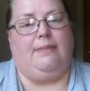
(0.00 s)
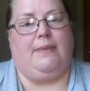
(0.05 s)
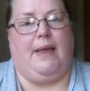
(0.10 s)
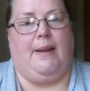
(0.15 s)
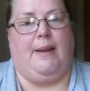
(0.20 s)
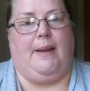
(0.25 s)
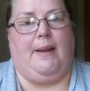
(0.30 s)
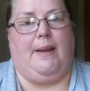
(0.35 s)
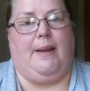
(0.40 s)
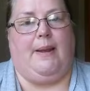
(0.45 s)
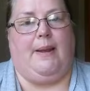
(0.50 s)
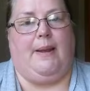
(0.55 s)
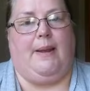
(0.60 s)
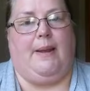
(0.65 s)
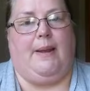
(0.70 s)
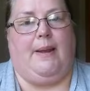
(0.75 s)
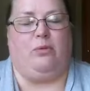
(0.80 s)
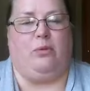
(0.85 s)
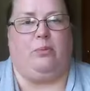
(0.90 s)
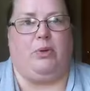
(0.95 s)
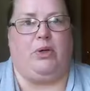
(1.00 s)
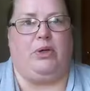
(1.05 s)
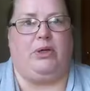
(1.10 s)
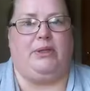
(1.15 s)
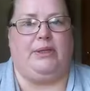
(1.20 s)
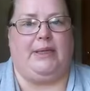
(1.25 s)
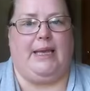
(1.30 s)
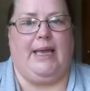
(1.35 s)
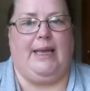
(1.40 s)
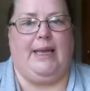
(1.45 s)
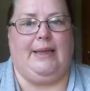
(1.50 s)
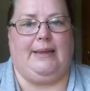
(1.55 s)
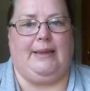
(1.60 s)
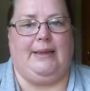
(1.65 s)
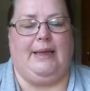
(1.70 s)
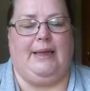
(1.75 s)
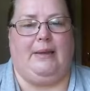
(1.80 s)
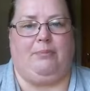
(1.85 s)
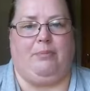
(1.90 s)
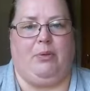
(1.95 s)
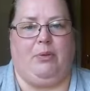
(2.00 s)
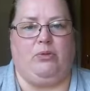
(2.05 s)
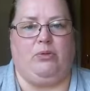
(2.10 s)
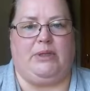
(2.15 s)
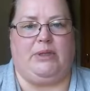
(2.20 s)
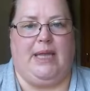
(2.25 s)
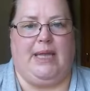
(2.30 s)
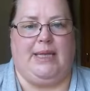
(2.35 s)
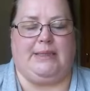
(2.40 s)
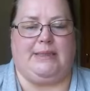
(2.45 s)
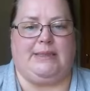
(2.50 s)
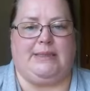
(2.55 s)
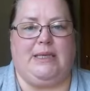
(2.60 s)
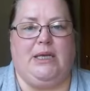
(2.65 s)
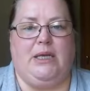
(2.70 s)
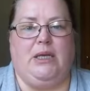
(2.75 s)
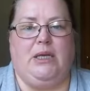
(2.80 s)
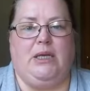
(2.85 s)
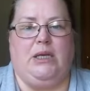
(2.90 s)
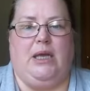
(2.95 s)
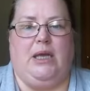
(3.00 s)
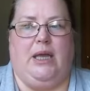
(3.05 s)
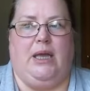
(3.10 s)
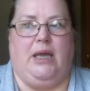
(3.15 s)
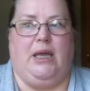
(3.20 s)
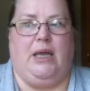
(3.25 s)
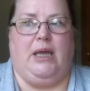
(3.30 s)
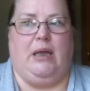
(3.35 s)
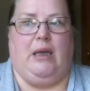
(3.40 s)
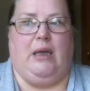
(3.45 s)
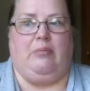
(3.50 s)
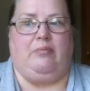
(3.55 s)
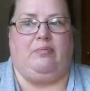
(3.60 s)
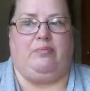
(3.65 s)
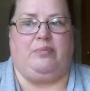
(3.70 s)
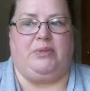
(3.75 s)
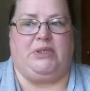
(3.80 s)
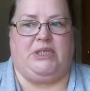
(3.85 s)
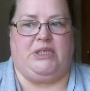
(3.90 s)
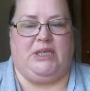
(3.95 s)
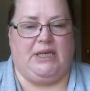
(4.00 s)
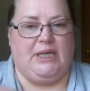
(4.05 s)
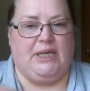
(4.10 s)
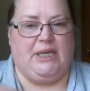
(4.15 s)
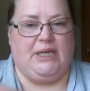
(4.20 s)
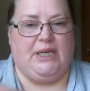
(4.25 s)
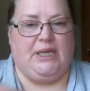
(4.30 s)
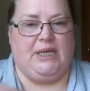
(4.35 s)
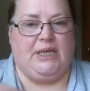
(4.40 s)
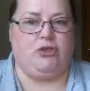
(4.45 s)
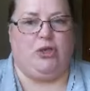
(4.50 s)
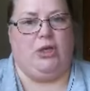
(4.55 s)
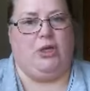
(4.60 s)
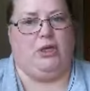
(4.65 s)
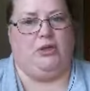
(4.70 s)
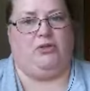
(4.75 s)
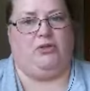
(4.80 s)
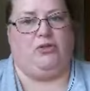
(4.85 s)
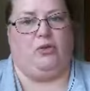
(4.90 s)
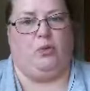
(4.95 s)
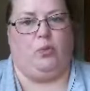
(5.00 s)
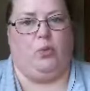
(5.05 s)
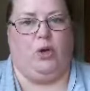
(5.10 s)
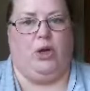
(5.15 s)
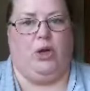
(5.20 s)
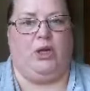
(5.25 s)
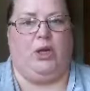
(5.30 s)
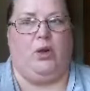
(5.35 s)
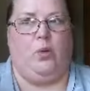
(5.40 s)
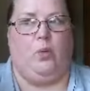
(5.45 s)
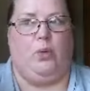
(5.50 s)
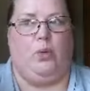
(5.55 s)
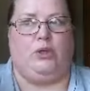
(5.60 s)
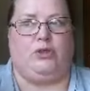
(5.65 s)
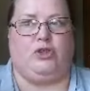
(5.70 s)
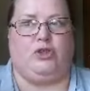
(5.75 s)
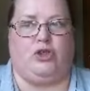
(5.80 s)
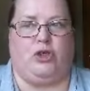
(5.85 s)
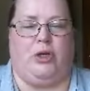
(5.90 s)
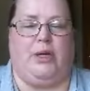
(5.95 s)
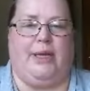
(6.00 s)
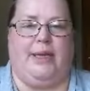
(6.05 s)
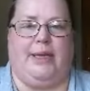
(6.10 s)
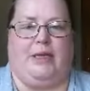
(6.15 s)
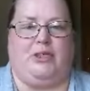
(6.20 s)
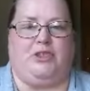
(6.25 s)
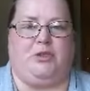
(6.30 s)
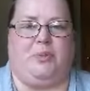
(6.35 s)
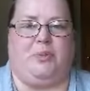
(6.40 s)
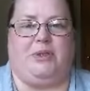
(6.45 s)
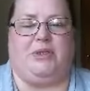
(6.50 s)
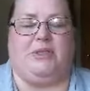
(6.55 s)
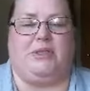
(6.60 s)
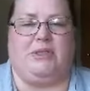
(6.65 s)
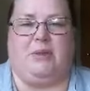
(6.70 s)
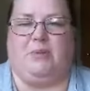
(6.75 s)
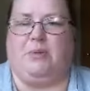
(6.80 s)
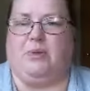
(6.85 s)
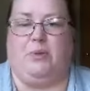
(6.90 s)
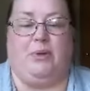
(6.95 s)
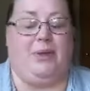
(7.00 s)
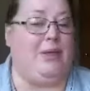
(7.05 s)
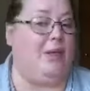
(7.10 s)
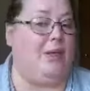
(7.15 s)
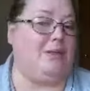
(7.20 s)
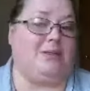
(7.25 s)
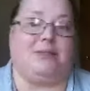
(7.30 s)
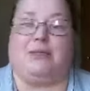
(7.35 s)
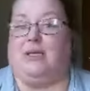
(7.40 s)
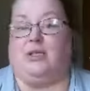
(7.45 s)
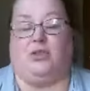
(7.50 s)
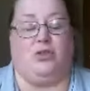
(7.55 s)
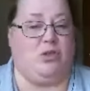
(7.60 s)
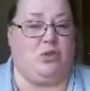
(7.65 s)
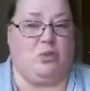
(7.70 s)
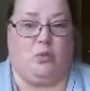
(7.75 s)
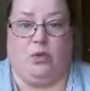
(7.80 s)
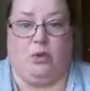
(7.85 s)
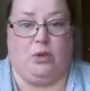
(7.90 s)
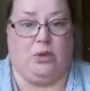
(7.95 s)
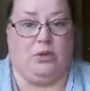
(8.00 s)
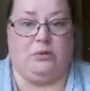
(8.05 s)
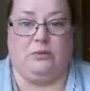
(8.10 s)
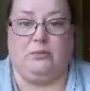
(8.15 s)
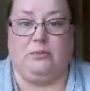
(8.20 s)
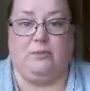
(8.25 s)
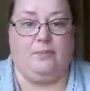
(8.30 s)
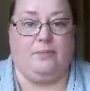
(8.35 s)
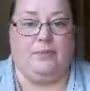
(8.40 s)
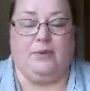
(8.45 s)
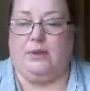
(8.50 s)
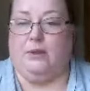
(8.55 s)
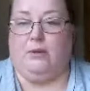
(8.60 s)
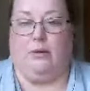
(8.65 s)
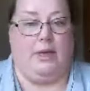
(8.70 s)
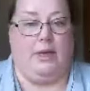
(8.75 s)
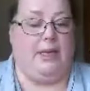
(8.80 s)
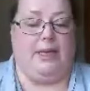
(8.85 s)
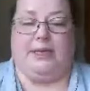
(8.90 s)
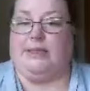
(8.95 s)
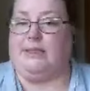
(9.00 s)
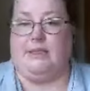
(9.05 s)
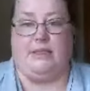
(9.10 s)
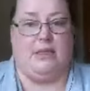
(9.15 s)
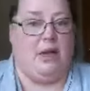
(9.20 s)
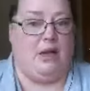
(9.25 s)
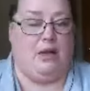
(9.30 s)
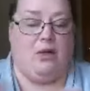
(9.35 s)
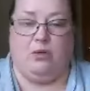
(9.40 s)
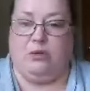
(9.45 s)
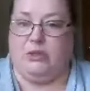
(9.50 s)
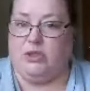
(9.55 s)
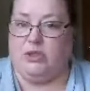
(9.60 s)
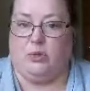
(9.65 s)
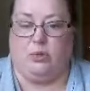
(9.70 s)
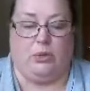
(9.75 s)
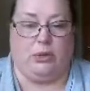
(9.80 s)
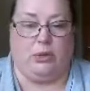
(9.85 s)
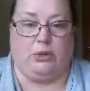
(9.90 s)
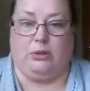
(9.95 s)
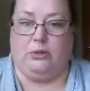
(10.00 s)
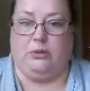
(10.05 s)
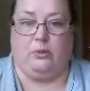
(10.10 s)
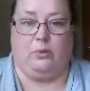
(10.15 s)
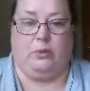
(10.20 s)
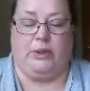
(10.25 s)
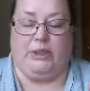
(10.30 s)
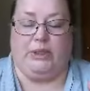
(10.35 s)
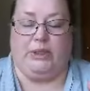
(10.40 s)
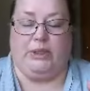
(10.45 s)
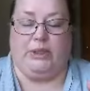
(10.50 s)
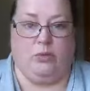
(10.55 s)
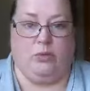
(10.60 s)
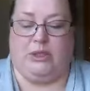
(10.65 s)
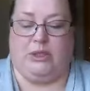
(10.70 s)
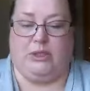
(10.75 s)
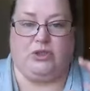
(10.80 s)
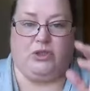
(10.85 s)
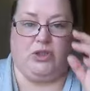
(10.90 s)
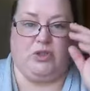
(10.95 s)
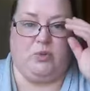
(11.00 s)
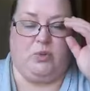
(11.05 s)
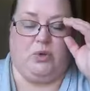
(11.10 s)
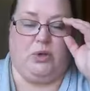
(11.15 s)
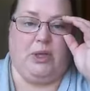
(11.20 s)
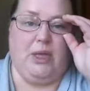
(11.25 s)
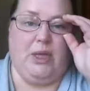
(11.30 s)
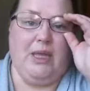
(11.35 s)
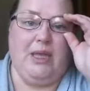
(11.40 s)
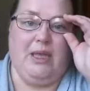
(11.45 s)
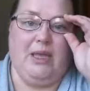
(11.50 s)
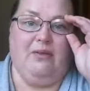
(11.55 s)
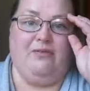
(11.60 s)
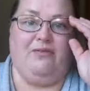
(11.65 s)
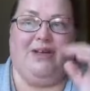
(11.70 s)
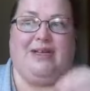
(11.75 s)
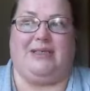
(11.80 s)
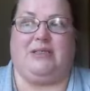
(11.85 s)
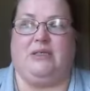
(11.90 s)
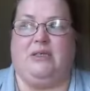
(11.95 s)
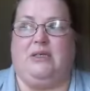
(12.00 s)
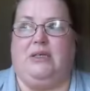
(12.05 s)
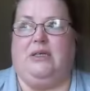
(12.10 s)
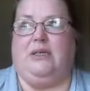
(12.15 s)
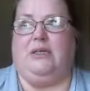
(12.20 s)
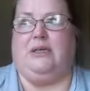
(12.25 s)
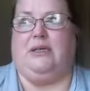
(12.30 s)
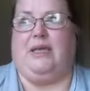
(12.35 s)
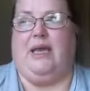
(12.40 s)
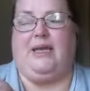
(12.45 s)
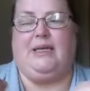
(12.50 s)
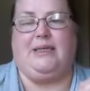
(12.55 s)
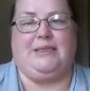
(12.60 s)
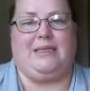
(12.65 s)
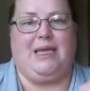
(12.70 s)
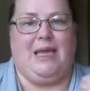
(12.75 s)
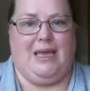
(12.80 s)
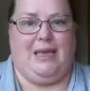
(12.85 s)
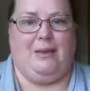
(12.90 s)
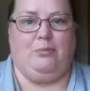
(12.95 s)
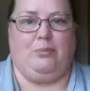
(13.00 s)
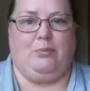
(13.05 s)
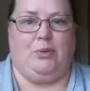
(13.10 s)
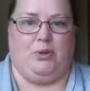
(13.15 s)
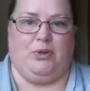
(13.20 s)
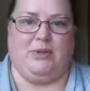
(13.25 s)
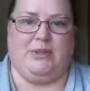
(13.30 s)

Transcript: that people who are burning the candle at both ends, particularly through work, will try and catch up on their sleep at the weekends. It doesn't work. Okay, it's not going to work. We know that it doesn't work. In fact, getting 10